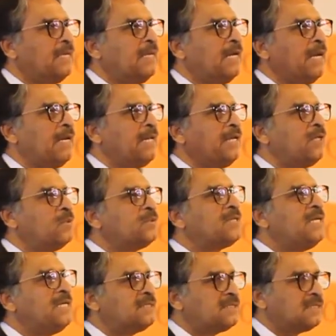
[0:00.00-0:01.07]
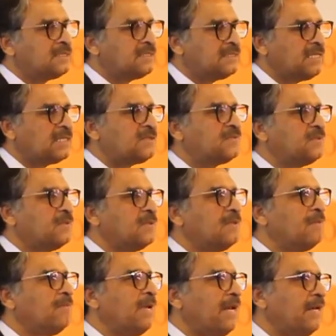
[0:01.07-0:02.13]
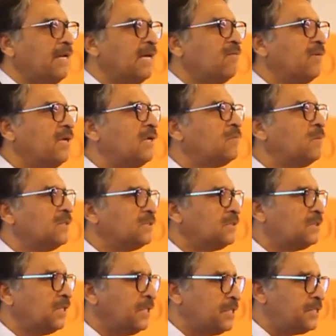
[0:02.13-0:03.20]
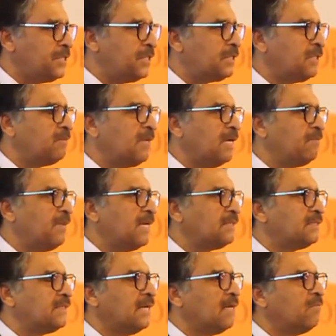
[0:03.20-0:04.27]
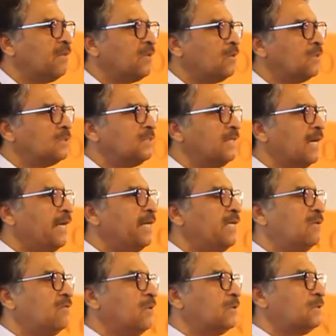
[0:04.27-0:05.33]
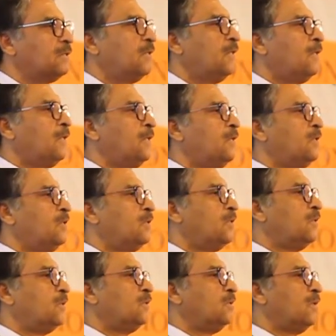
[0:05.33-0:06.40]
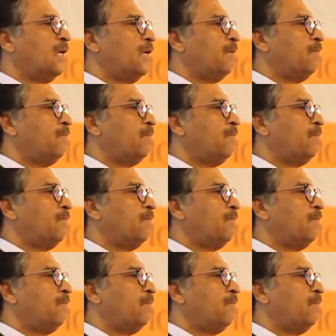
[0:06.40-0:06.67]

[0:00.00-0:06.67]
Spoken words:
and a hugely successful endeavor. It was initiated by Pakistan because the idea was to